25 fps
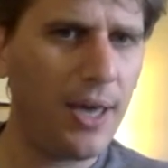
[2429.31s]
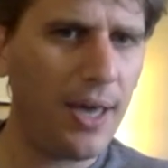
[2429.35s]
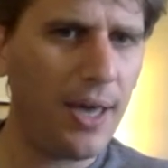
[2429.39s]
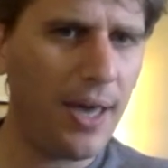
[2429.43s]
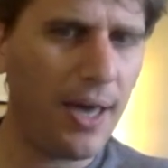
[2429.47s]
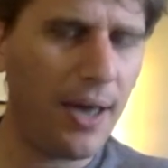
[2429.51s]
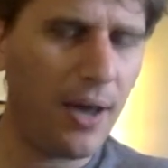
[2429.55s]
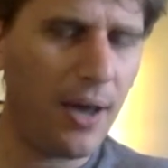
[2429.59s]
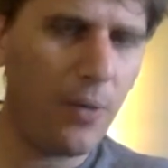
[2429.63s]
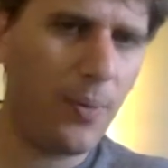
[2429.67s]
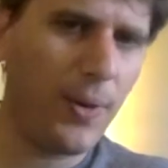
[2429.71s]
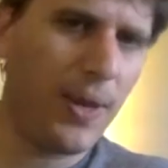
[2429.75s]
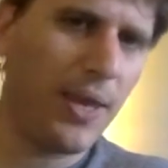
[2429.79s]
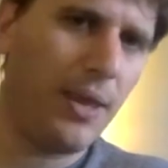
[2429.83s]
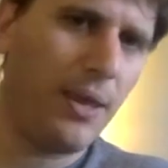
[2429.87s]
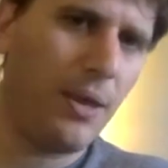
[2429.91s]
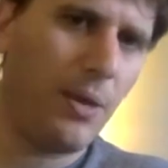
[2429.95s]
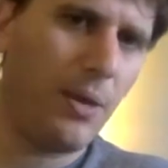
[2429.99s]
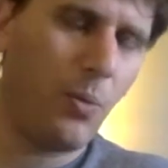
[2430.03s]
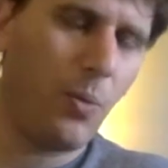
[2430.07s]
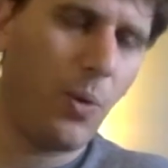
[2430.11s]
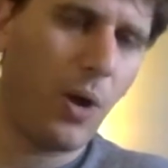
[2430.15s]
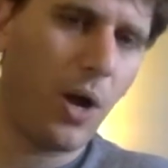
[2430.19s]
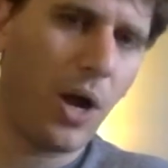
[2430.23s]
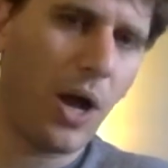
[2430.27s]
how
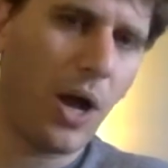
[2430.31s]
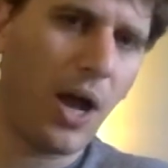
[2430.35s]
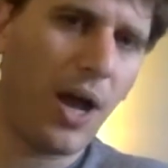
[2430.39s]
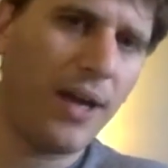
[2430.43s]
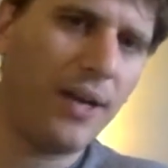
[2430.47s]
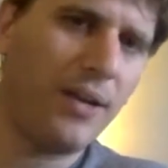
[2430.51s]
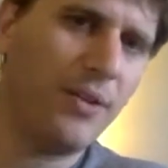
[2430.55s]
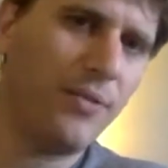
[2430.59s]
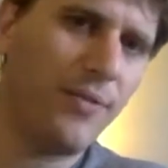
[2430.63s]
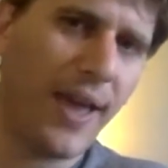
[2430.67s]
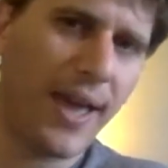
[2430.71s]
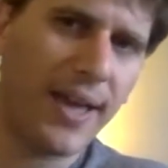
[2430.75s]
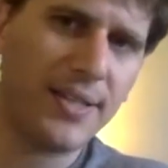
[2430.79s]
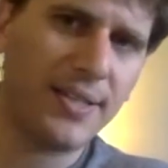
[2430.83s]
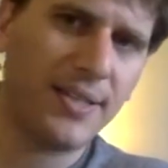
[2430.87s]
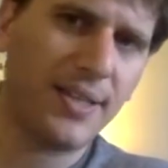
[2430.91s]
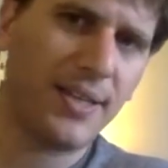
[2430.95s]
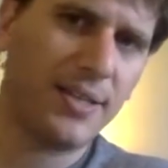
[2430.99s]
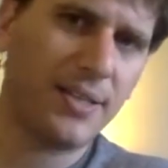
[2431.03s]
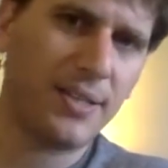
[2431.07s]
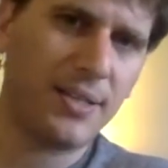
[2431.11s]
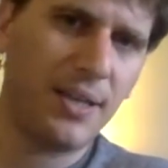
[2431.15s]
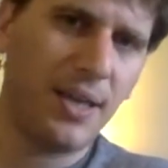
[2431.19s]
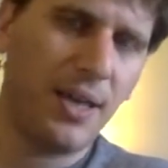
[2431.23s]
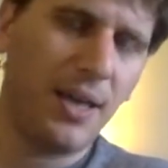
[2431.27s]
we what kind of
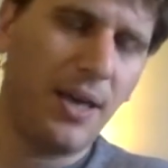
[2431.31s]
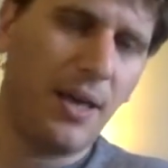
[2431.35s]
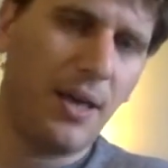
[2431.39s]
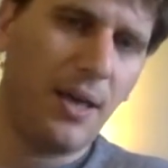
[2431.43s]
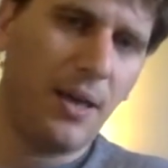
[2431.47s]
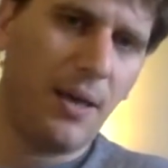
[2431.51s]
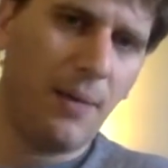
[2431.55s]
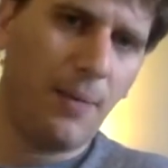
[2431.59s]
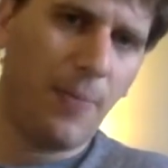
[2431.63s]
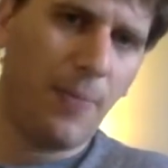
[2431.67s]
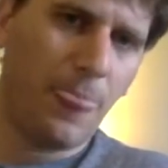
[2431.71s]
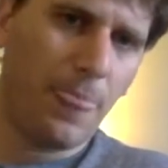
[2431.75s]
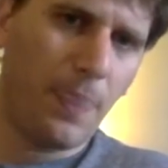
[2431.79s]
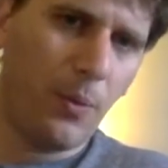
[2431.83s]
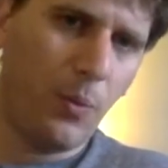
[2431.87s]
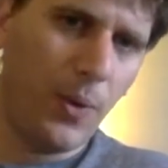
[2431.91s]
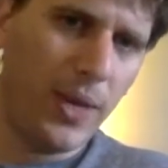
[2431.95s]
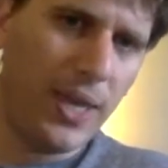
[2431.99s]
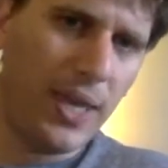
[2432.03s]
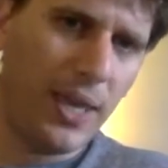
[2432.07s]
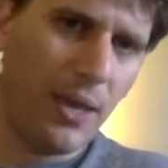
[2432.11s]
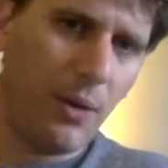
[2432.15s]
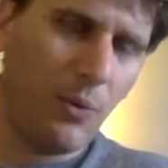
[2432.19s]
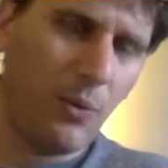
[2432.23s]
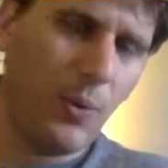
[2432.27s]
access
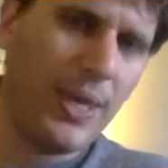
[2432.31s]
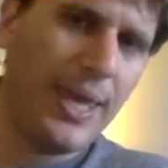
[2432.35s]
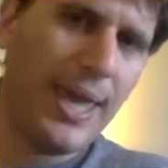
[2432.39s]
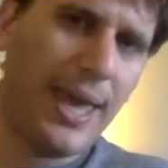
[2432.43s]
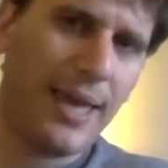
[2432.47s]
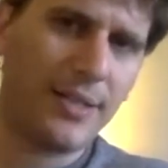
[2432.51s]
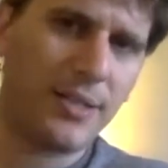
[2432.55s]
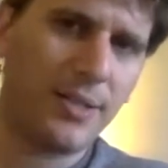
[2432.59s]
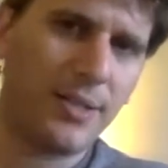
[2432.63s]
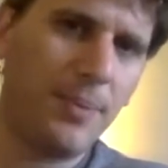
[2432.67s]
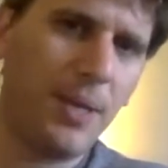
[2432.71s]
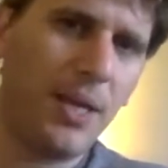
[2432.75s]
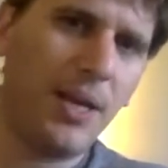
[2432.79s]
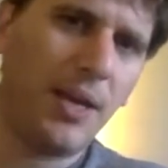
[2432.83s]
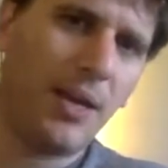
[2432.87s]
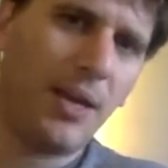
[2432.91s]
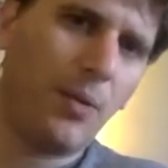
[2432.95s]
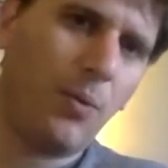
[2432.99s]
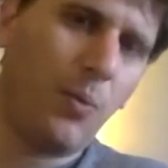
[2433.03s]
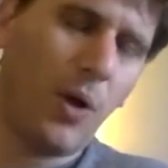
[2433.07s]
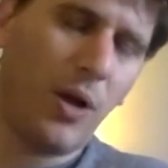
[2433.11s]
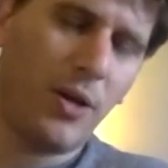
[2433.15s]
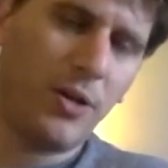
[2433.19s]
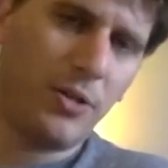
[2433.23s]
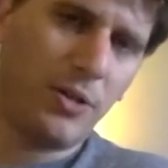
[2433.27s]
we we get to media
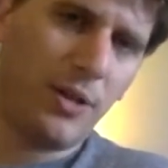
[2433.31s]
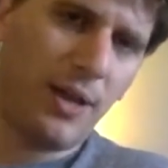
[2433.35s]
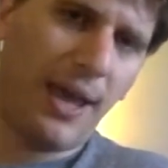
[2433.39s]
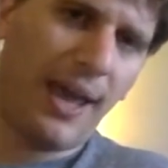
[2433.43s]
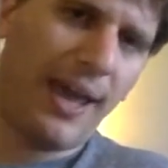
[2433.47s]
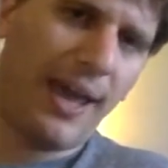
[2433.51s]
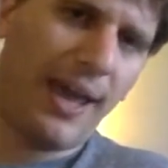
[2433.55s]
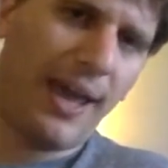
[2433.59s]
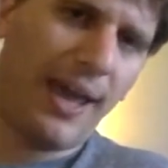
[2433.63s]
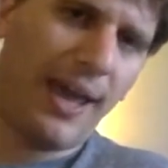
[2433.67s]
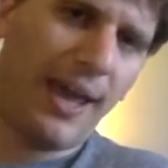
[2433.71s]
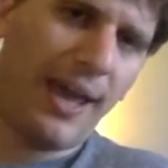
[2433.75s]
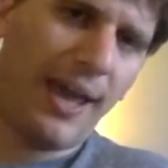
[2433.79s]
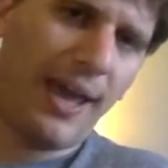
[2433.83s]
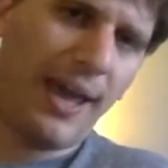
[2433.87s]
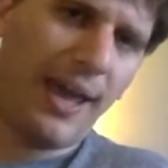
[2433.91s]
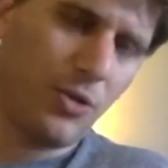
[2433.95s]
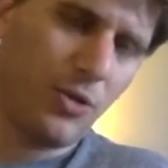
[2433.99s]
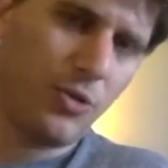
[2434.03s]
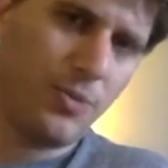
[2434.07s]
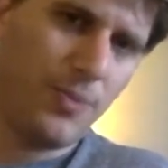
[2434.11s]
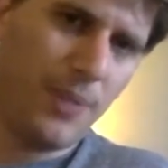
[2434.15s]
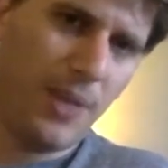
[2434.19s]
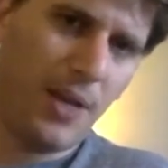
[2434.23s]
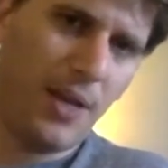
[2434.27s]
and what access
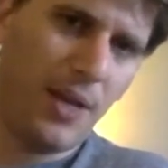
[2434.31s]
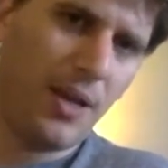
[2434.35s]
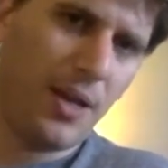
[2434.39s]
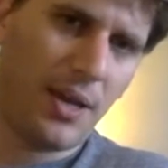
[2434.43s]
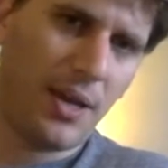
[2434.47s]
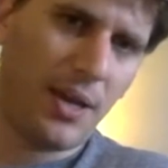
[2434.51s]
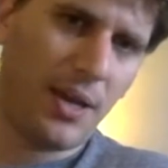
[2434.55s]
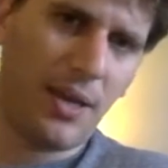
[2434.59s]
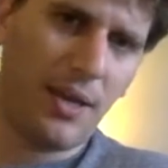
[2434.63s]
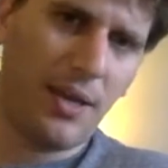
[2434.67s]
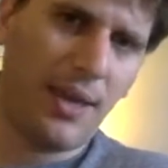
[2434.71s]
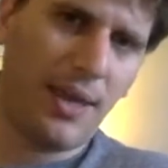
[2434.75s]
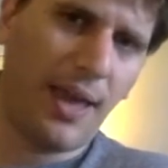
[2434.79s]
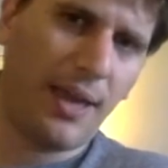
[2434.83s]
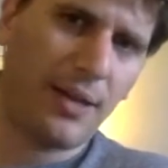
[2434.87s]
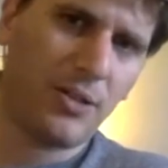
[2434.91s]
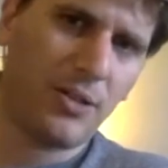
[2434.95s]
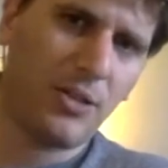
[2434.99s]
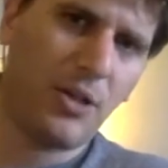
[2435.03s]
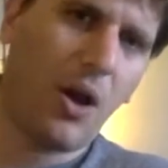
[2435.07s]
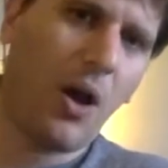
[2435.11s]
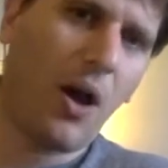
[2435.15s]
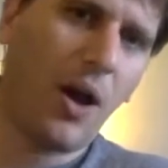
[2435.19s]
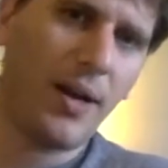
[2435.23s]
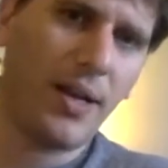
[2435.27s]
those media get
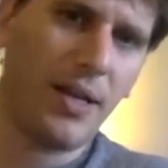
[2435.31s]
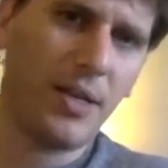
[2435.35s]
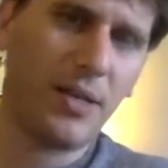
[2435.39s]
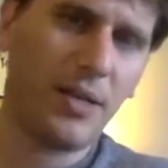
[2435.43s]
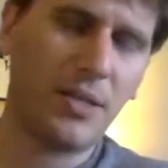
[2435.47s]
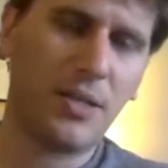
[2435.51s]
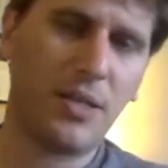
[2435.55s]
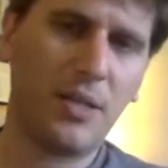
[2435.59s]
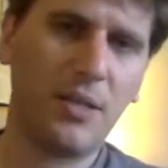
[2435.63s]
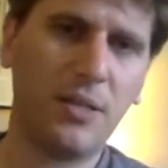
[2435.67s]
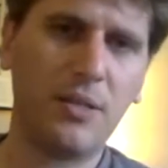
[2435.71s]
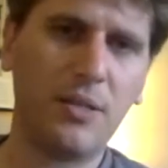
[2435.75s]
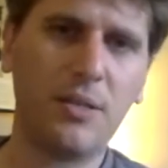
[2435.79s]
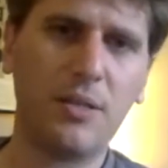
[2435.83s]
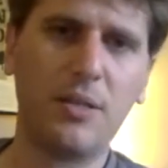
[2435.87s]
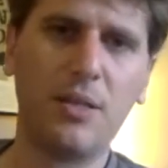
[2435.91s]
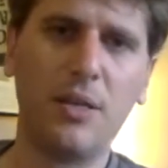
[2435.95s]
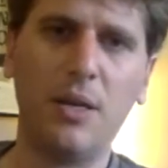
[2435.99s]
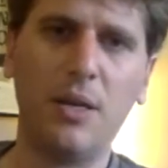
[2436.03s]
to audiences.